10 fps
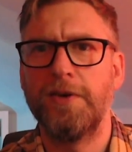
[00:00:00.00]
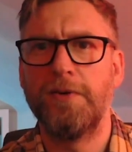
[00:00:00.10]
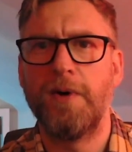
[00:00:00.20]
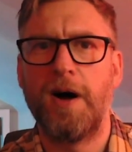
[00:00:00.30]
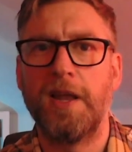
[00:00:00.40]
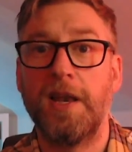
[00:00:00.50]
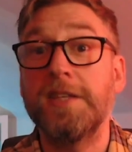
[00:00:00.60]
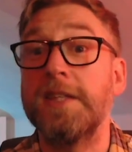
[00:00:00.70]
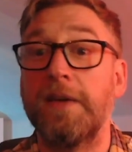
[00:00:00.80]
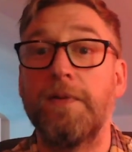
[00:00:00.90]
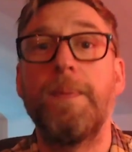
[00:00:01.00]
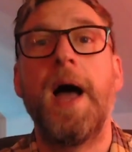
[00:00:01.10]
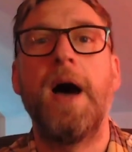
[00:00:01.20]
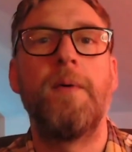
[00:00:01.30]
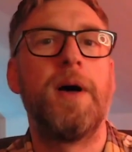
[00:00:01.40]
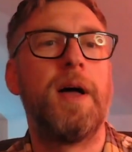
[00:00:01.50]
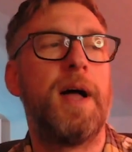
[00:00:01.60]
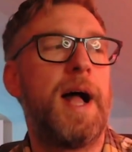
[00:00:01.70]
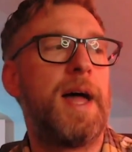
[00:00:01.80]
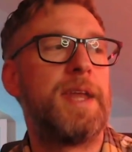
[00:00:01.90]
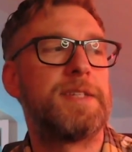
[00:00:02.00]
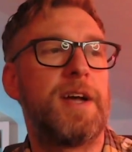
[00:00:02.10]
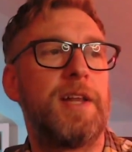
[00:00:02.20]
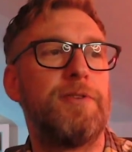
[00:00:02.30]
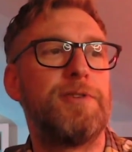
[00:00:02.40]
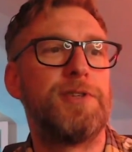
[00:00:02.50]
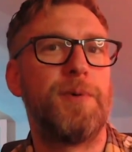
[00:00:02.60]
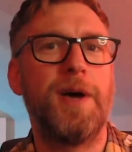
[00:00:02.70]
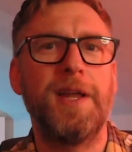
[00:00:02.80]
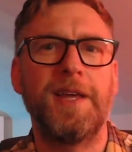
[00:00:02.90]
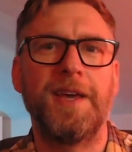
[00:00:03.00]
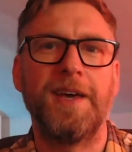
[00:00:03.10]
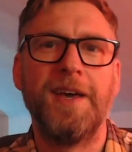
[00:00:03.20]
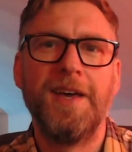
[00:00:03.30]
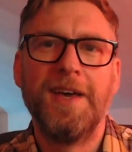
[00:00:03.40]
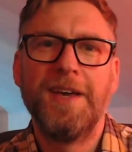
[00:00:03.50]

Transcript: who are lusting for power, and as I alluded to earlier,